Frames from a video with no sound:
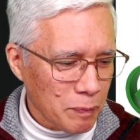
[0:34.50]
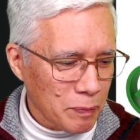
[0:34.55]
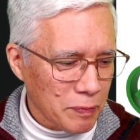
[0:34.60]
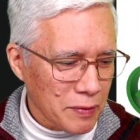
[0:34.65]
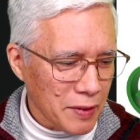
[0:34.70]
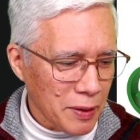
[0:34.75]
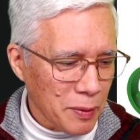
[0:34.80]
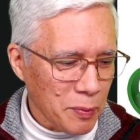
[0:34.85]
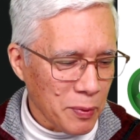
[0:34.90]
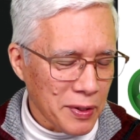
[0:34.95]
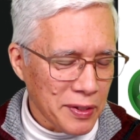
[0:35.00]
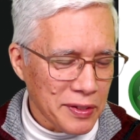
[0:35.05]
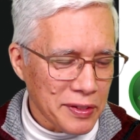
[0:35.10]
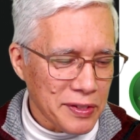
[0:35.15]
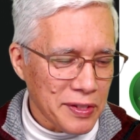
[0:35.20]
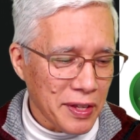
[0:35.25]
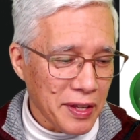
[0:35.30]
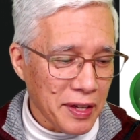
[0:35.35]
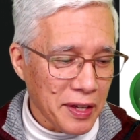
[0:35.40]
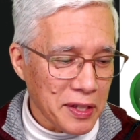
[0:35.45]
It was
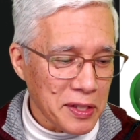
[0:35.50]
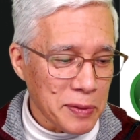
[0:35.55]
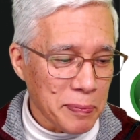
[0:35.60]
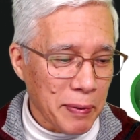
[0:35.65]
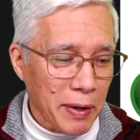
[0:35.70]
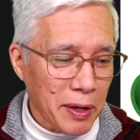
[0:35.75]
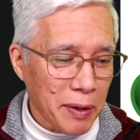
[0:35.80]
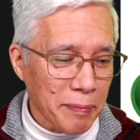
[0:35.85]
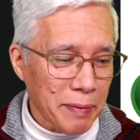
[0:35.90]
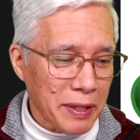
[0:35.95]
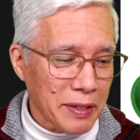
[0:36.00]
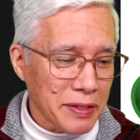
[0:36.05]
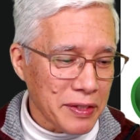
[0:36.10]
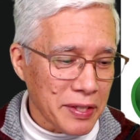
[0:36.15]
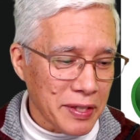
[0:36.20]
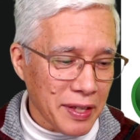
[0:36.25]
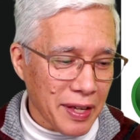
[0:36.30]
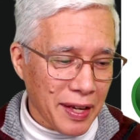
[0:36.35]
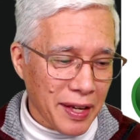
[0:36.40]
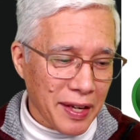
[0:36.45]
an experiment,
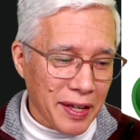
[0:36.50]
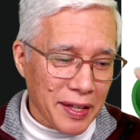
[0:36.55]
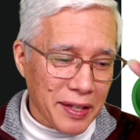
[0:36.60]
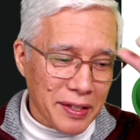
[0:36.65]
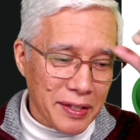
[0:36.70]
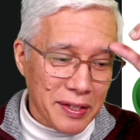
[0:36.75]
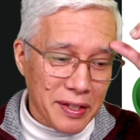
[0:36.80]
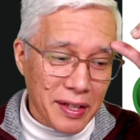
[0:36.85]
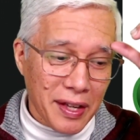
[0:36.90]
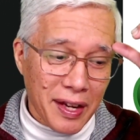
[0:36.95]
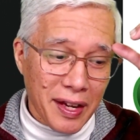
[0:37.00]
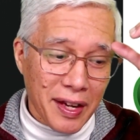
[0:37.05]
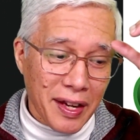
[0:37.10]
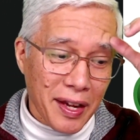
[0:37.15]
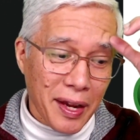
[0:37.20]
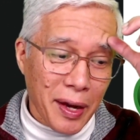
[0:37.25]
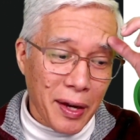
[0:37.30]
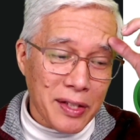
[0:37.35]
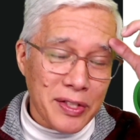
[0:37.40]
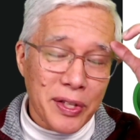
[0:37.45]
and
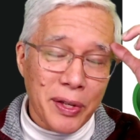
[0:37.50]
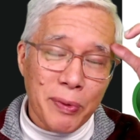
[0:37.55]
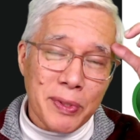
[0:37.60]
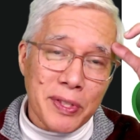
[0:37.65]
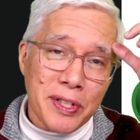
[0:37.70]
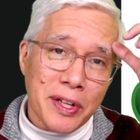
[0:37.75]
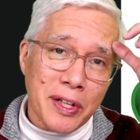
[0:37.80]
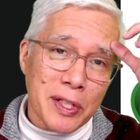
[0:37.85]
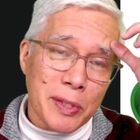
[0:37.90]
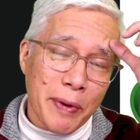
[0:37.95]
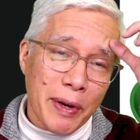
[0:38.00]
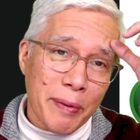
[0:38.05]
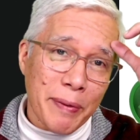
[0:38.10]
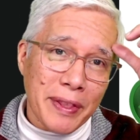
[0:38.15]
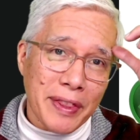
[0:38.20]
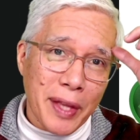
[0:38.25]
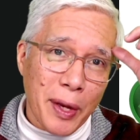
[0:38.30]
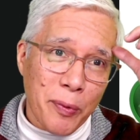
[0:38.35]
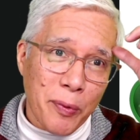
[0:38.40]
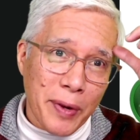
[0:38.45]
actually it was an experiment
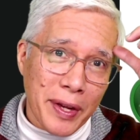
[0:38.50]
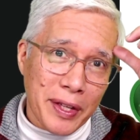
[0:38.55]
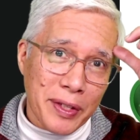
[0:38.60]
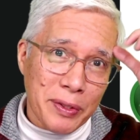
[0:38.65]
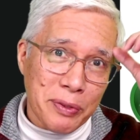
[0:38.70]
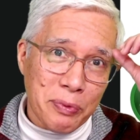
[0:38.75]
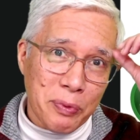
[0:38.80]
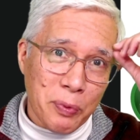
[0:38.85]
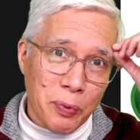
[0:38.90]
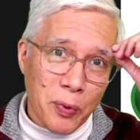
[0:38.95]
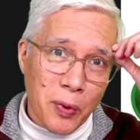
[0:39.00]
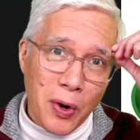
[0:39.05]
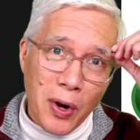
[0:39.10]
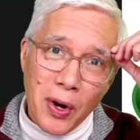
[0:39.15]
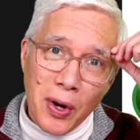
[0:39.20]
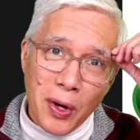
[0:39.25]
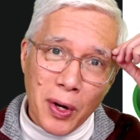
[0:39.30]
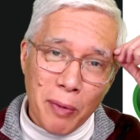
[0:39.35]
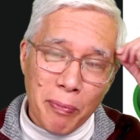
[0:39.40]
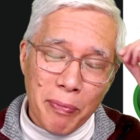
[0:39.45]
that went
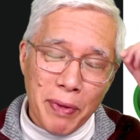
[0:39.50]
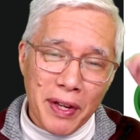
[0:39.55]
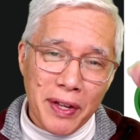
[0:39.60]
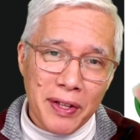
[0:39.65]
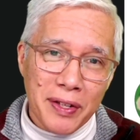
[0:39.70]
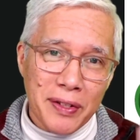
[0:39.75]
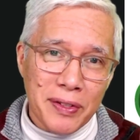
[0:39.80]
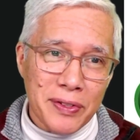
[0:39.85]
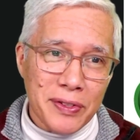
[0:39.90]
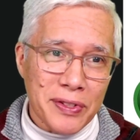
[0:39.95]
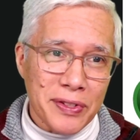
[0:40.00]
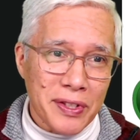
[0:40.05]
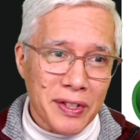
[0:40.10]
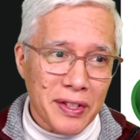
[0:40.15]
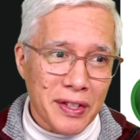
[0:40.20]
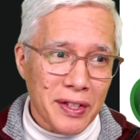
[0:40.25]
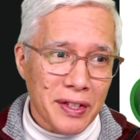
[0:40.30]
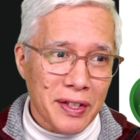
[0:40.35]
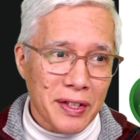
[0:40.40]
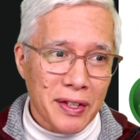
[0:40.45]
wrong because
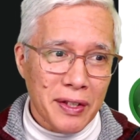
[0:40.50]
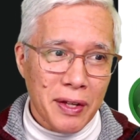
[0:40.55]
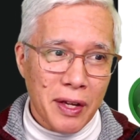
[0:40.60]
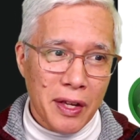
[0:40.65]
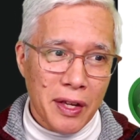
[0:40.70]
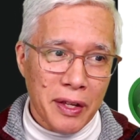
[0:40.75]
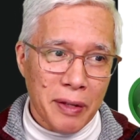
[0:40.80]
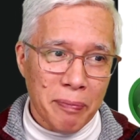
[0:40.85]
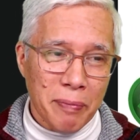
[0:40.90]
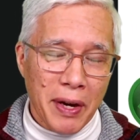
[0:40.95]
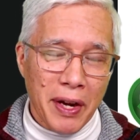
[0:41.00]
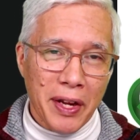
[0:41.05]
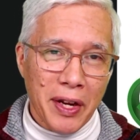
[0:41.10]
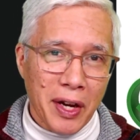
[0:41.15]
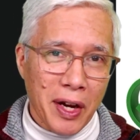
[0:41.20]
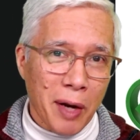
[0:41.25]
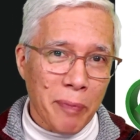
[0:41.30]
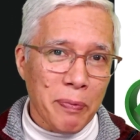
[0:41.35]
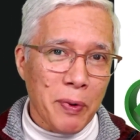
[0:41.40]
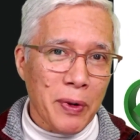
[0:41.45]
in my
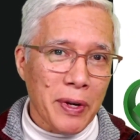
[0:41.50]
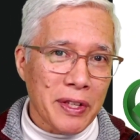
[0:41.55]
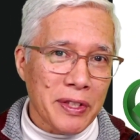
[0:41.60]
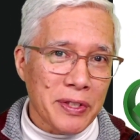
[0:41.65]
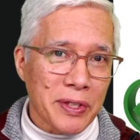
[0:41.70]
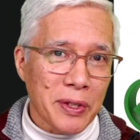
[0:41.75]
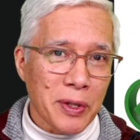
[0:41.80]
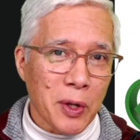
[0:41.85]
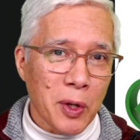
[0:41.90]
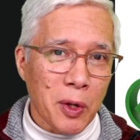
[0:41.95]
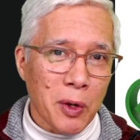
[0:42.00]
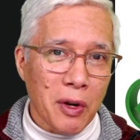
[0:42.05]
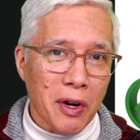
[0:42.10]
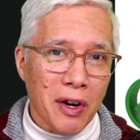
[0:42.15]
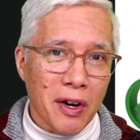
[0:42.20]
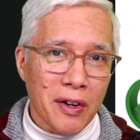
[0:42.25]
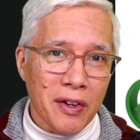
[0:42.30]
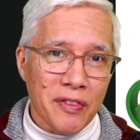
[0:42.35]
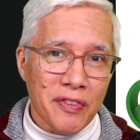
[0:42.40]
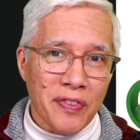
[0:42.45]
upgrade
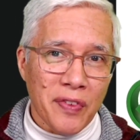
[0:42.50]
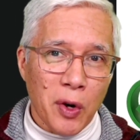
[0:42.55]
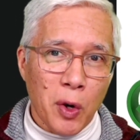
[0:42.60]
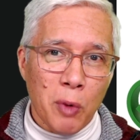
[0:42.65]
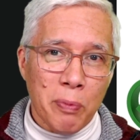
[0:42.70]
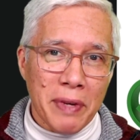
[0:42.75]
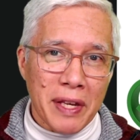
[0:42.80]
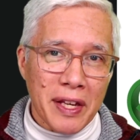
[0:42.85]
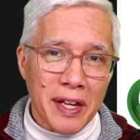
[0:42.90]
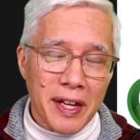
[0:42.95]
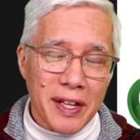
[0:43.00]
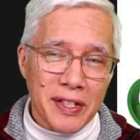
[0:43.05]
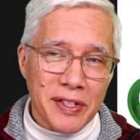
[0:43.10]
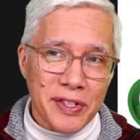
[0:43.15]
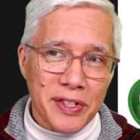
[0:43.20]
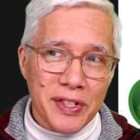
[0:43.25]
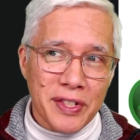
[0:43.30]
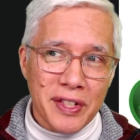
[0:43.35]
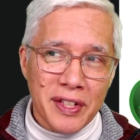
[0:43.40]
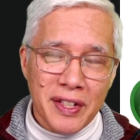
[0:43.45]
of
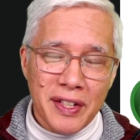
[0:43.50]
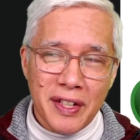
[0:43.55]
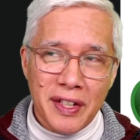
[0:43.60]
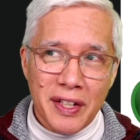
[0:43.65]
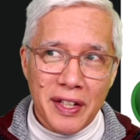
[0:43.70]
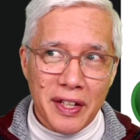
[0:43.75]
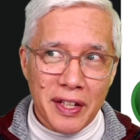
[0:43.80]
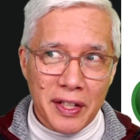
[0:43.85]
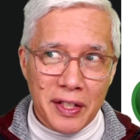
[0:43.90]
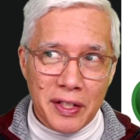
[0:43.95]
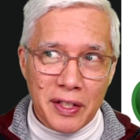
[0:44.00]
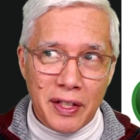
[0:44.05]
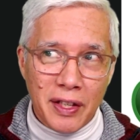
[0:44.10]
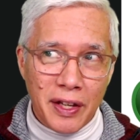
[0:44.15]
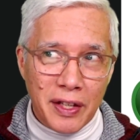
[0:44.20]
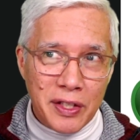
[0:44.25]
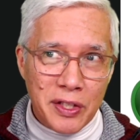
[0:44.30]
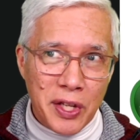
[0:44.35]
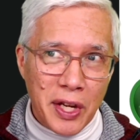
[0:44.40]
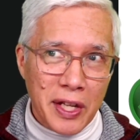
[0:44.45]
OBS, it
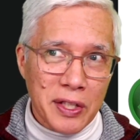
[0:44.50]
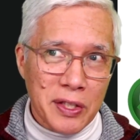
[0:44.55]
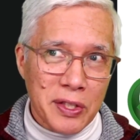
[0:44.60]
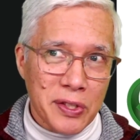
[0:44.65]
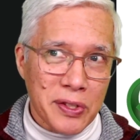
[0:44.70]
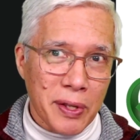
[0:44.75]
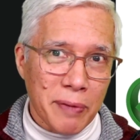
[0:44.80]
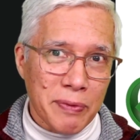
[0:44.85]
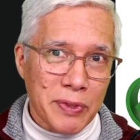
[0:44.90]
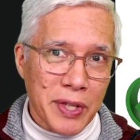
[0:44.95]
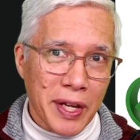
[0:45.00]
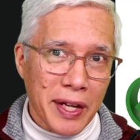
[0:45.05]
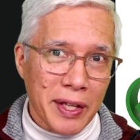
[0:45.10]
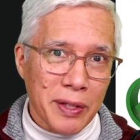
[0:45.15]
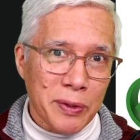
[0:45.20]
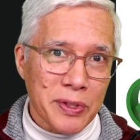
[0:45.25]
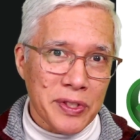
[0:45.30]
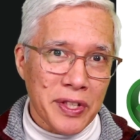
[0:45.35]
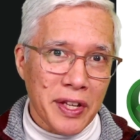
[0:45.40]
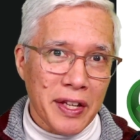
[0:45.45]
like changed some channel
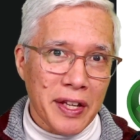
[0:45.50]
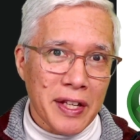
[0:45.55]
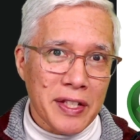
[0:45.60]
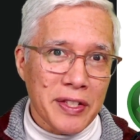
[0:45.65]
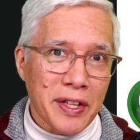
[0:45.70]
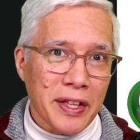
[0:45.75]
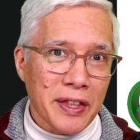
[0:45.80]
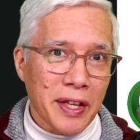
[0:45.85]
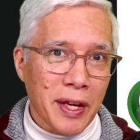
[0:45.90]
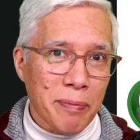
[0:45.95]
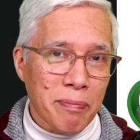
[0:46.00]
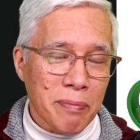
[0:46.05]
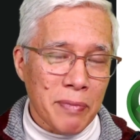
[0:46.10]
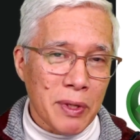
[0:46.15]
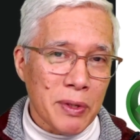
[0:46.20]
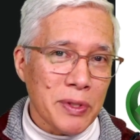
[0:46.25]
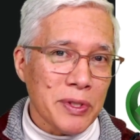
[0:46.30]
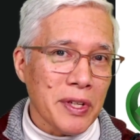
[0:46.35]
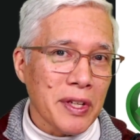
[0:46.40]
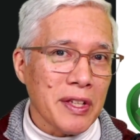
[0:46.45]
settings, and that
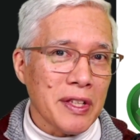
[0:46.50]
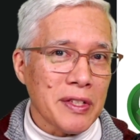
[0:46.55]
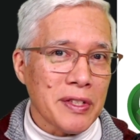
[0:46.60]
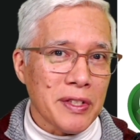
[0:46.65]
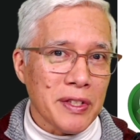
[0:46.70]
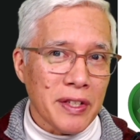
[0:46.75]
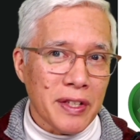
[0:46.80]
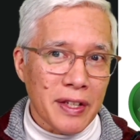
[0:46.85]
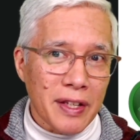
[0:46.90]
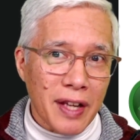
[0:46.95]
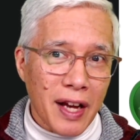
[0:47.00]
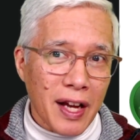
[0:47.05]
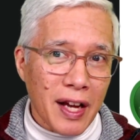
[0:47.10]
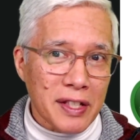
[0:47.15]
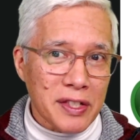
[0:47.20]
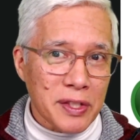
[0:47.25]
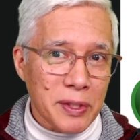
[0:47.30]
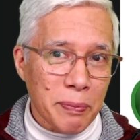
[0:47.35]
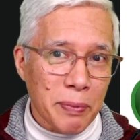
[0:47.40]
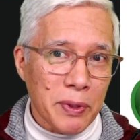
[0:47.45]
music is not
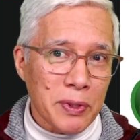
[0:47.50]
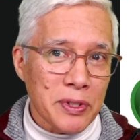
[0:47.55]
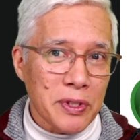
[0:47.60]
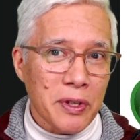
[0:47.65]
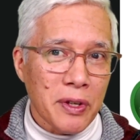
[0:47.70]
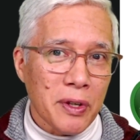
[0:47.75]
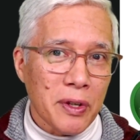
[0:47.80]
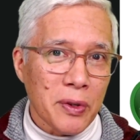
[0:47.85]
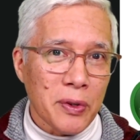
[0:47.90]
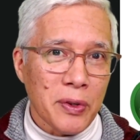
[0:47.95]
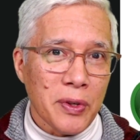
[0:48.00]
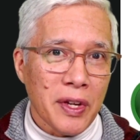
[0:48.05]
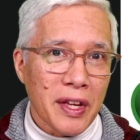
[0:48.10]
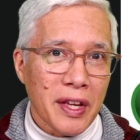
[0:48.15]
supposed to go